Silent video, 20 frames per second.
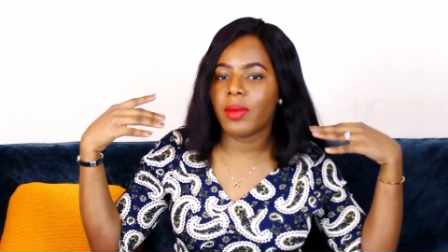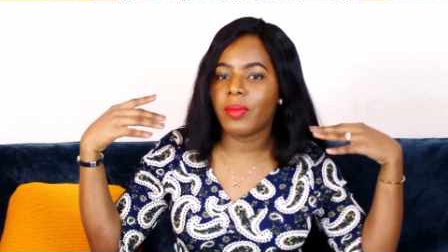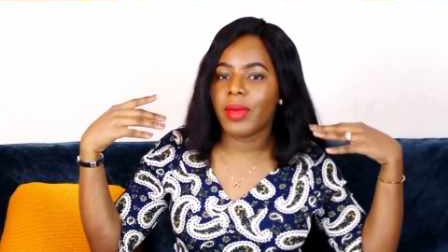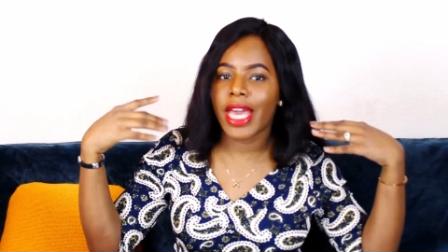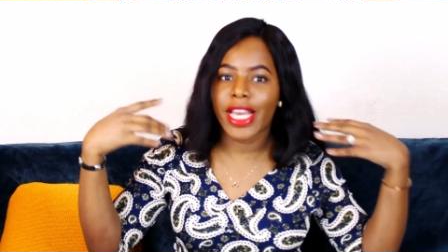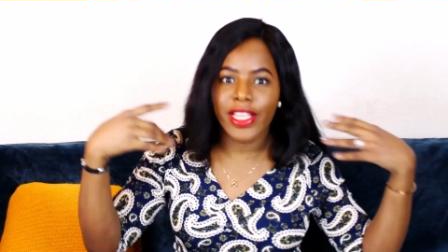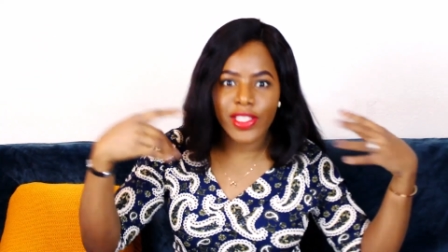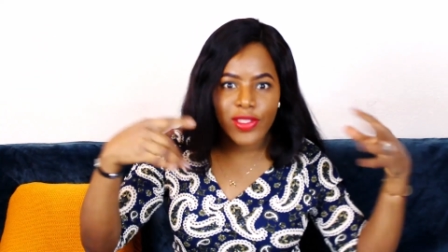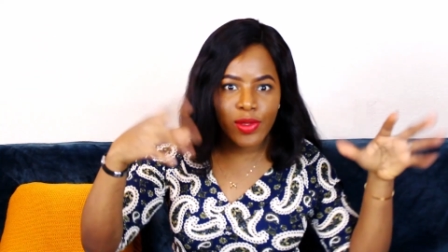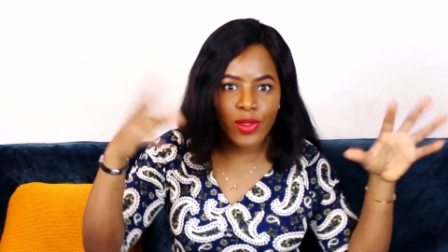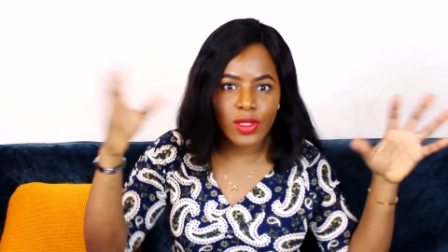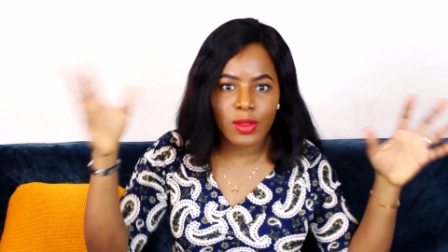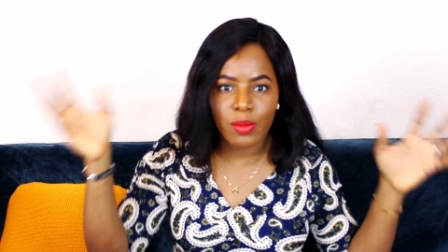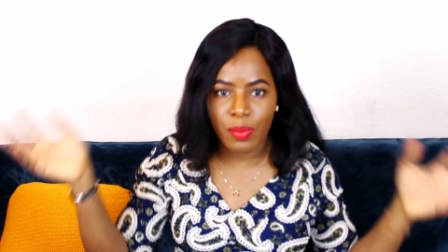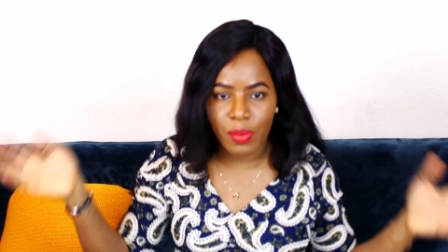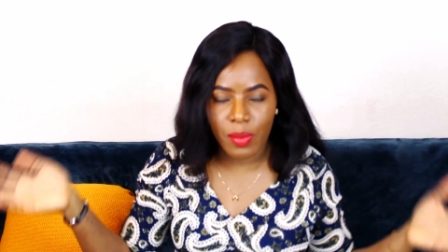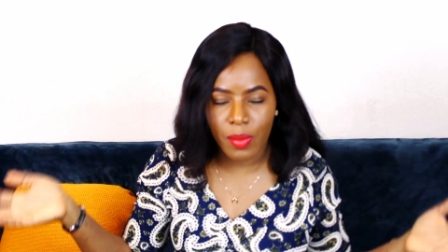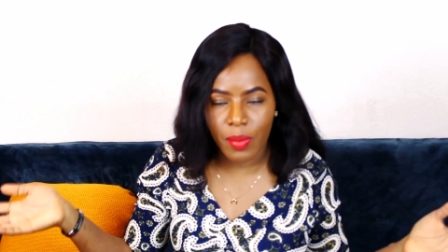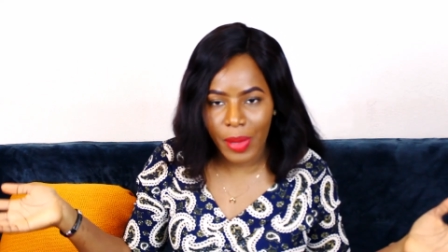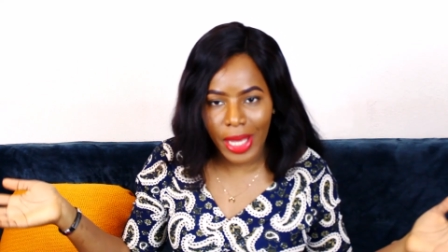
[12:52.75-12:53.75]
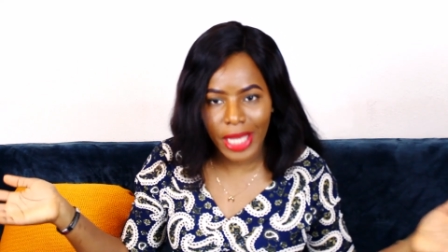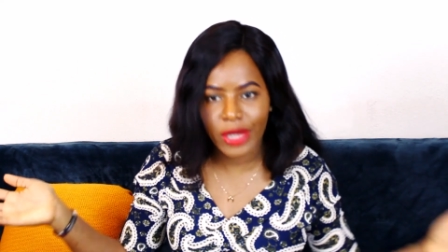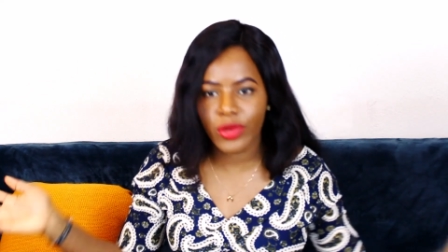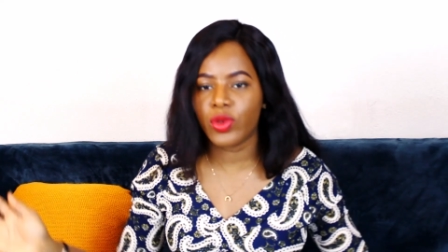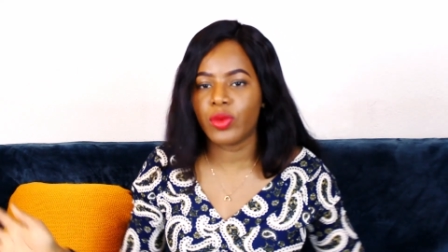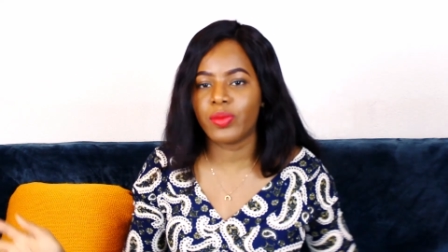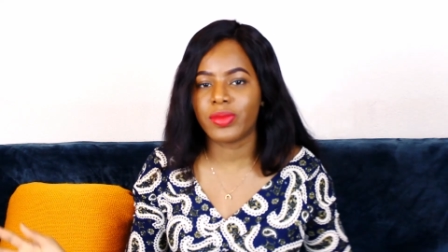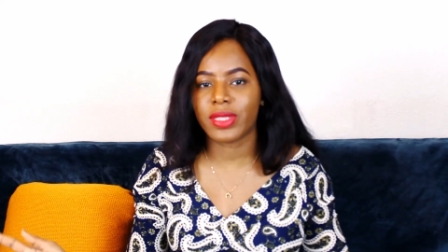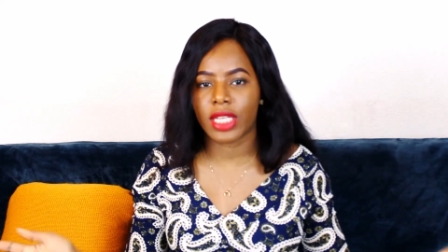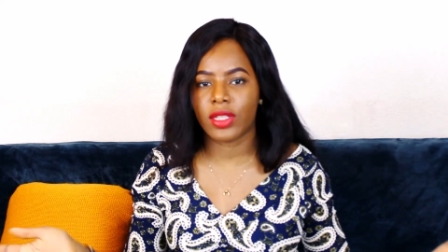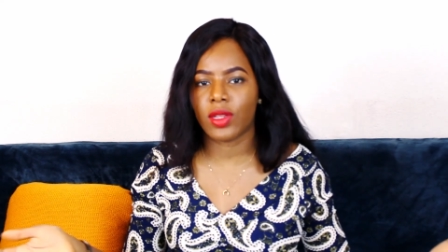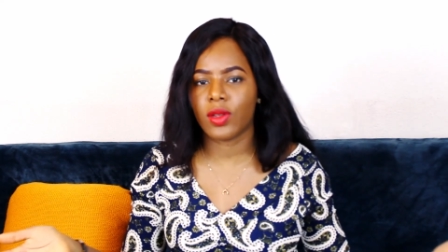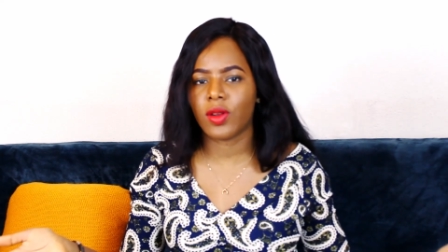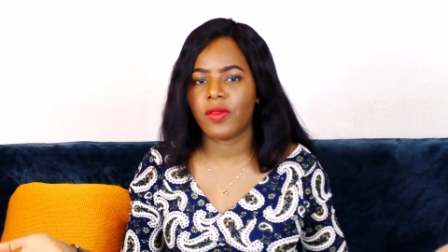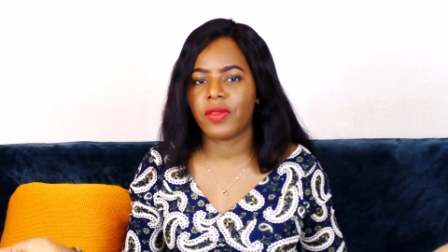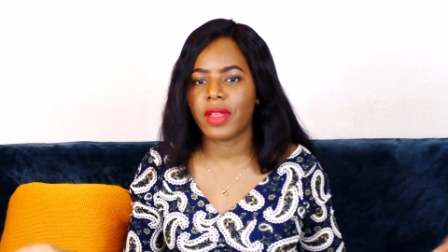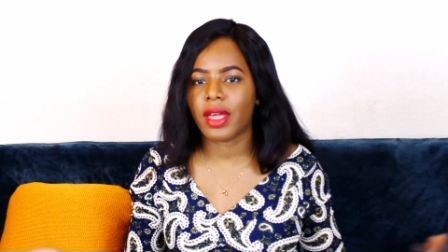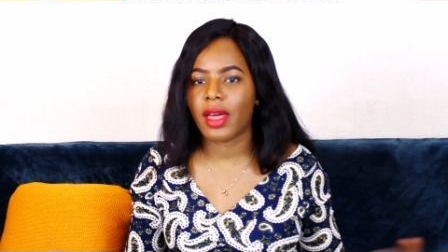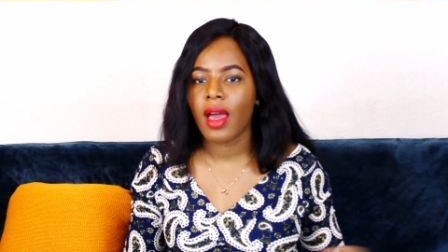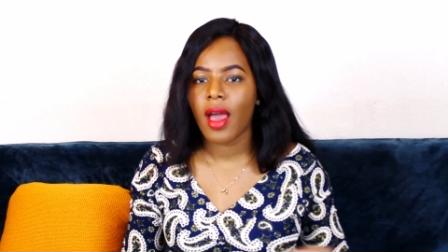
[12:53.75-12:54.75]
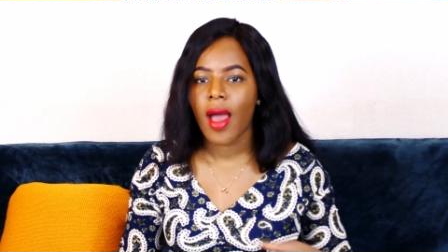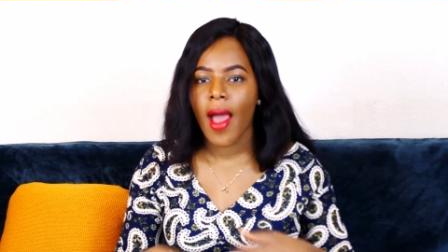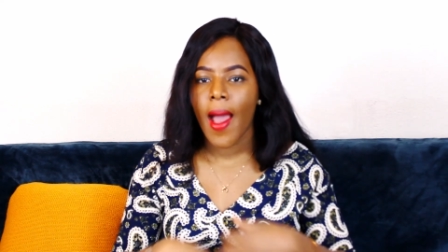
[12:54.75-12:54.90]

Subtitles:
en suite bedrooms and all of that.